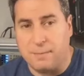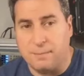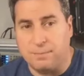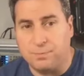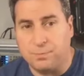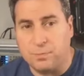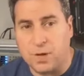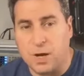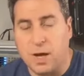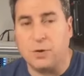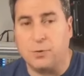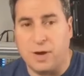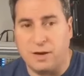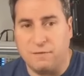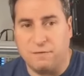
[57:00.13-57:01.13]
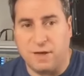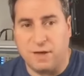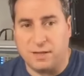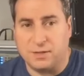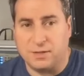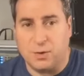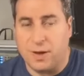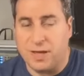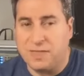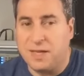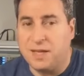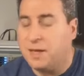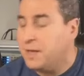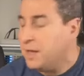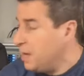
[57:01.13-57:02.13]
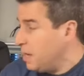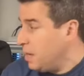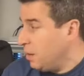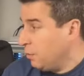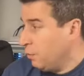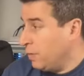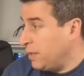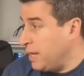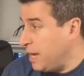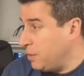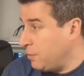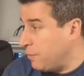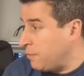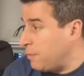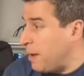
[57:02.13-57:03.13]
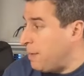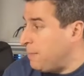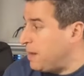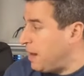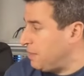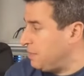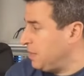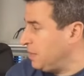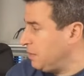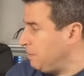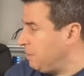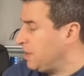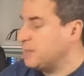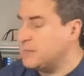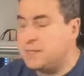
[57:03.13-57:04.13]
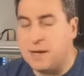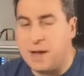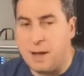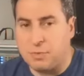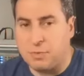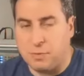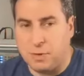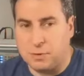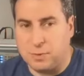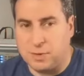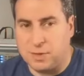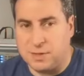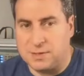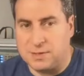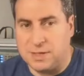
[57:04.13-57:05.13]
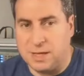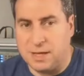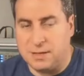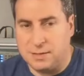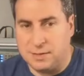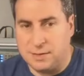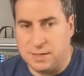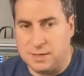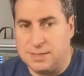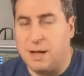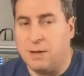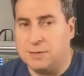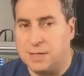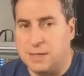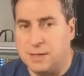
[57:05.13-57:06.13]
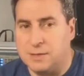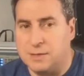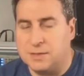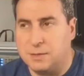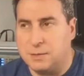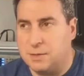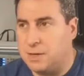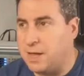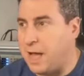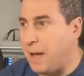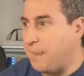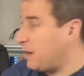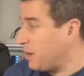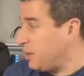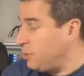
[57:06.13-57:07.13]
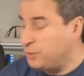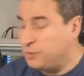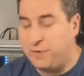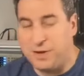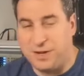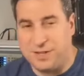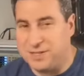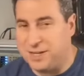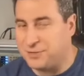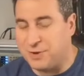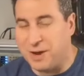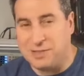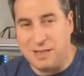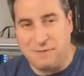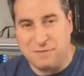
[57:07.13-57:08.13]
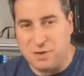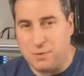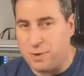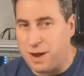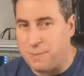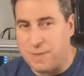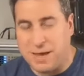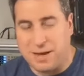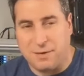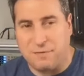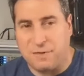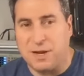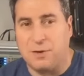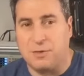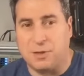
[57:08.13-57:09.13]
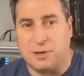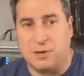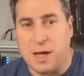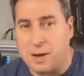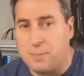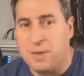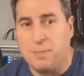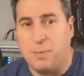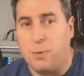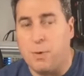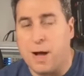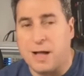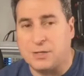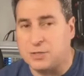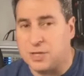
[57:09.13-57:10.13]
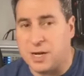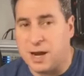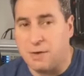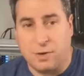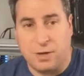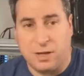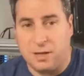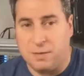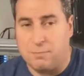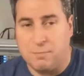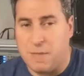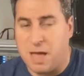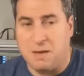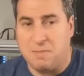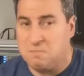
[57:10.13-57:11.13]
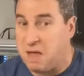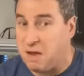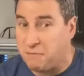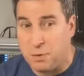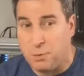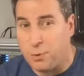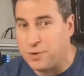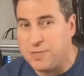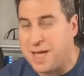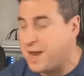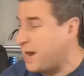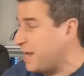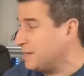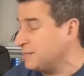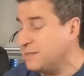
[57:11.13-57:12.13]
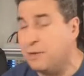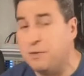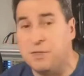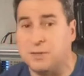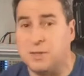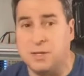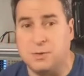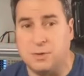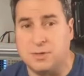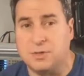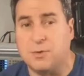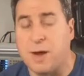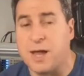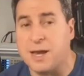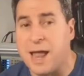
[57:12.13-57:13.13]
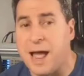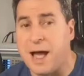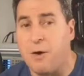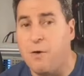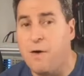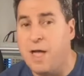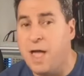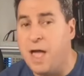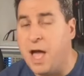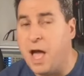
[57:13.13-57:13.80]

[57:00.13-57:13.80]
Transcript: um, a great fit. So I think really either of them, I mean, I think the biggest thing I'm thrilled with is the, the Delta's. I'm a huge fan of the Delta. I loved it when I made a video that a lot of people watched, and I really meant every word then, and I still think the unit's great now